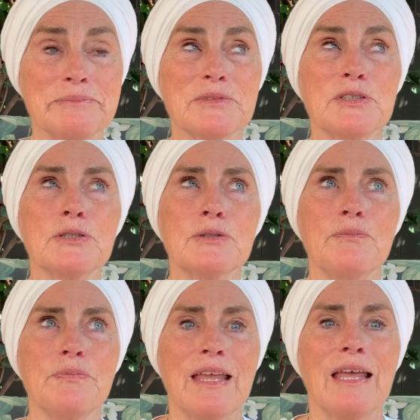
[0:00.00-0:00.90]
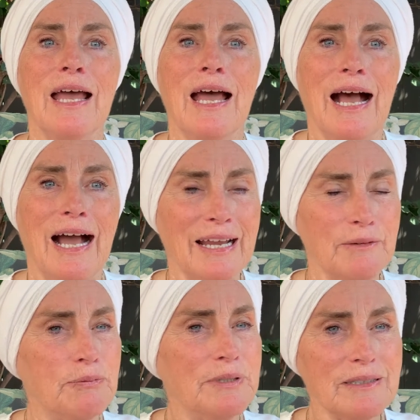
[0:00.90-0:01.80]
so I
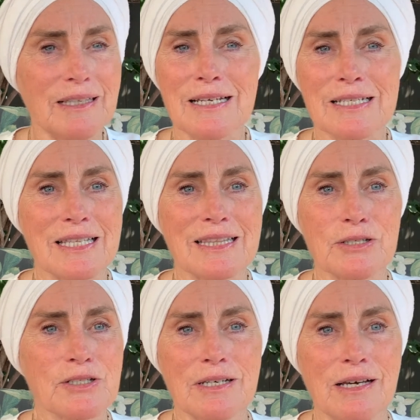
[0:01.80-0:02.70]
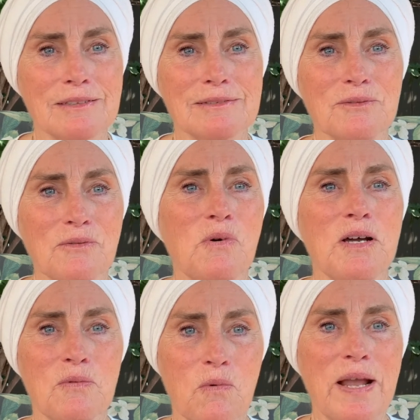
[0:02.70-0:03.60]
realize that there's not
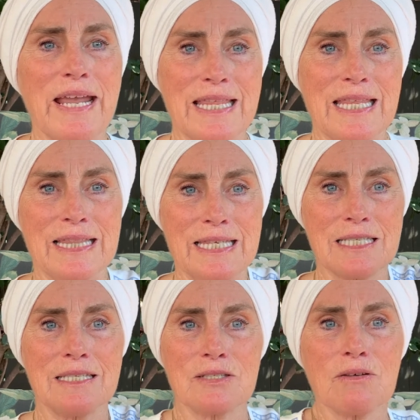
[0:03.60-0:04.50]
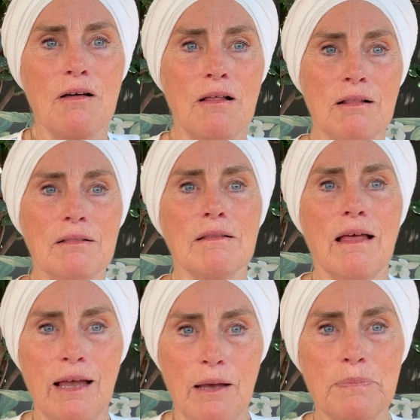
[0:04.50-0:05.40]
one way that this has all
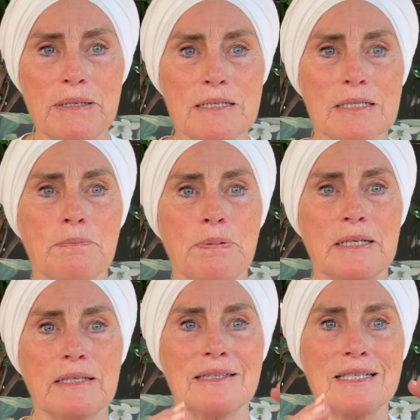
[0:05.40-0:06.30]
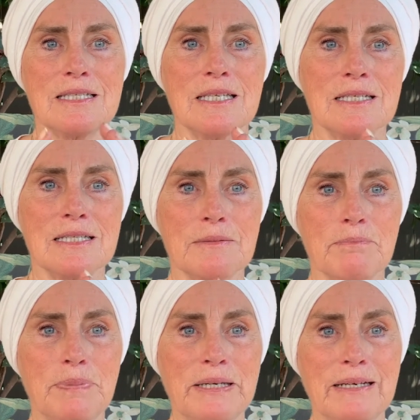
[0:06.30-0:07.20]
happened, but this has
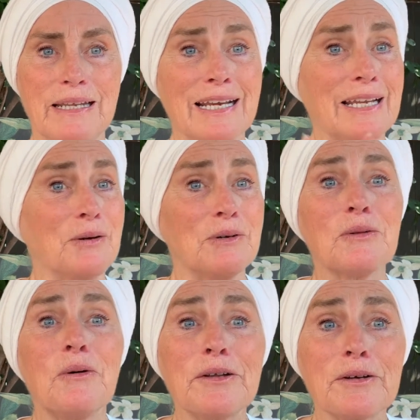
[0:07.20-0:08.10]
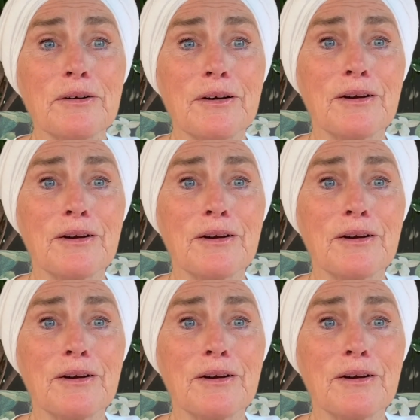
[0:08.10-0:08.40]
been, and I know a lawyer